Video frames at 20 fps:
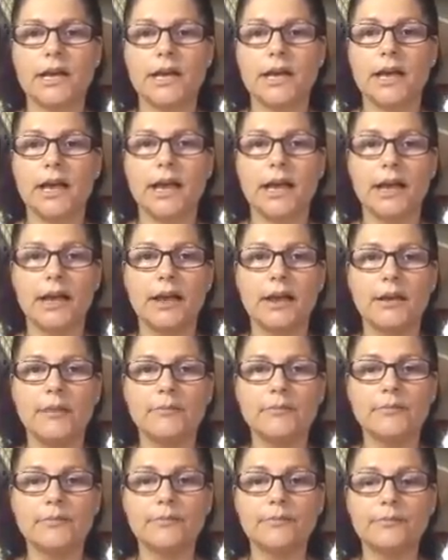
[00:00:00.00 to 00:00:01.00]

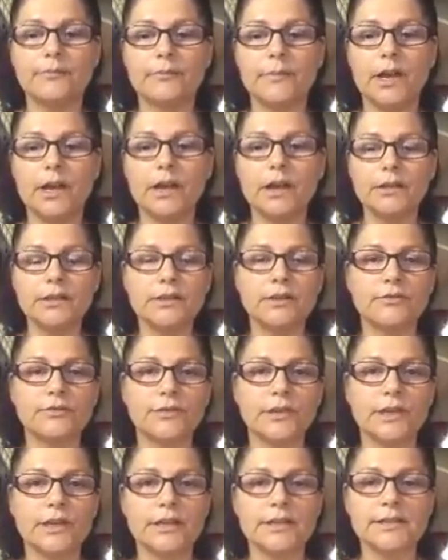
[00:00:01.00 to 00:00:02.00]
A lot of
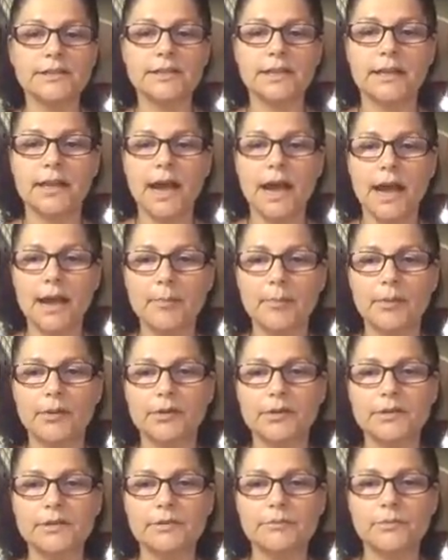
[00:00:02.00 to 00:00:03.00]
things that
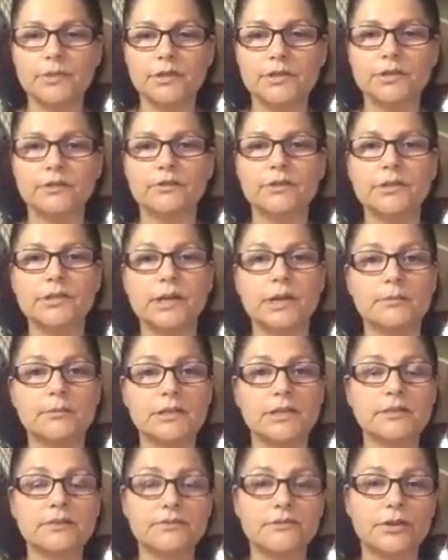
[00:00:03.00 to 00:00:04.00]
happens most of the times
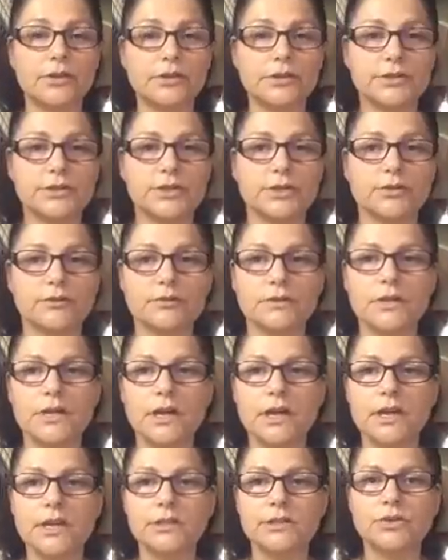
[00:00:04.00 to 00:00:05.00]
is false news.
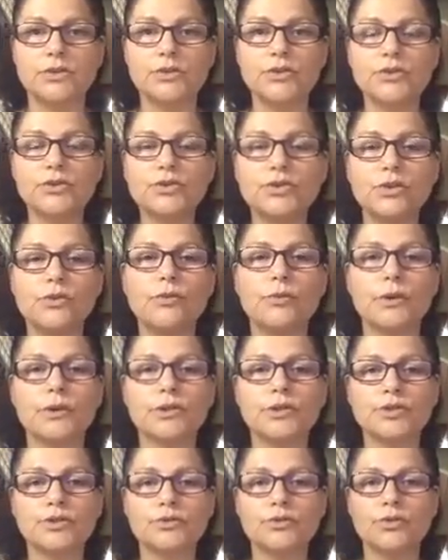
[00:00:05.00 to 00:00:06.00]
So you don't
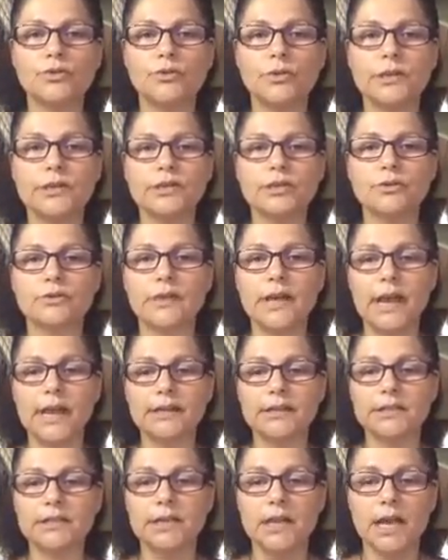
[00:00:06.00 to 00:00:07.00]
want to go into
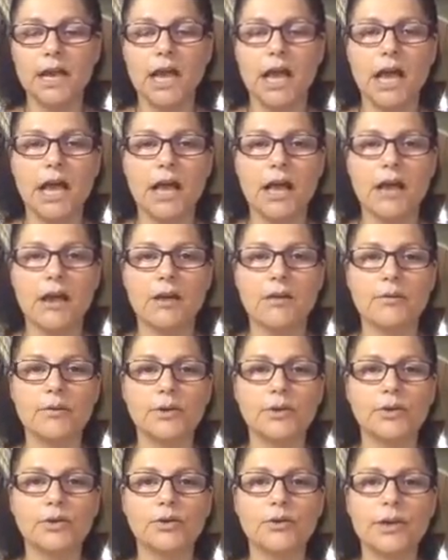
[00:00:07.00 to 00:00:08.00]
that,
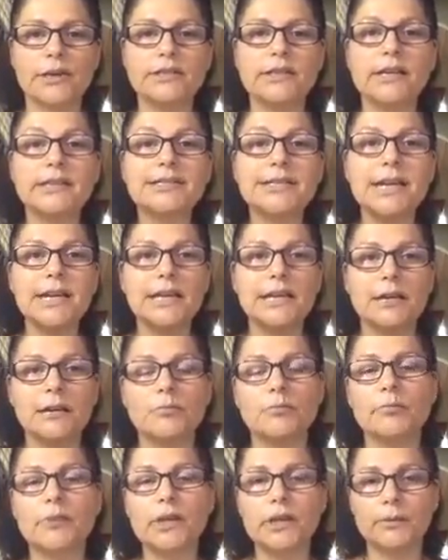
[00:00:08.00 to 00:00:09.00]

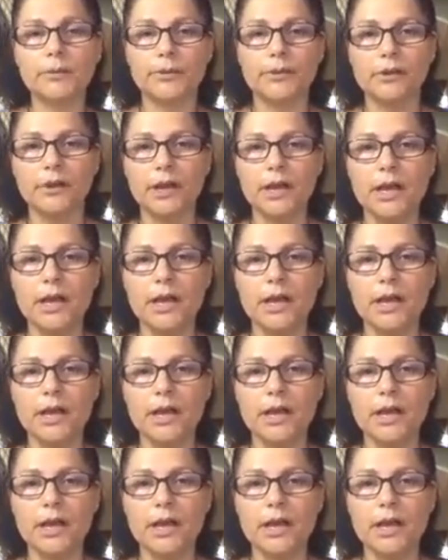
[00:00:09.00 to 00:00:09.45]
entertaining people